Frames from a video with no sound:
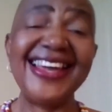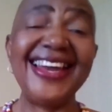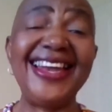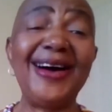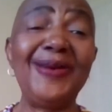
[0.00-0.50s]

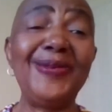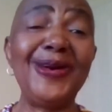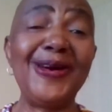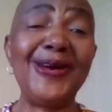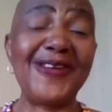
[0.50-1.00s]
double
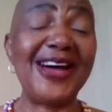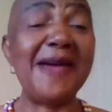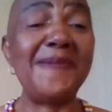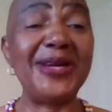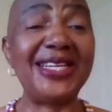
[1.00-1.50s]
of
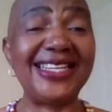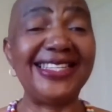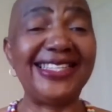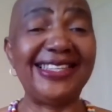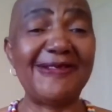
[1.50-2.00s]

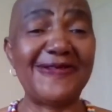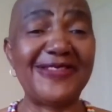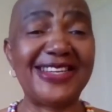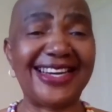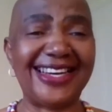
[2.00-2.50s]
hypertensive
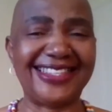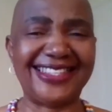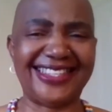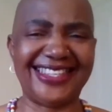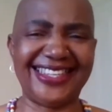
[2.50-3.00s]
drugs.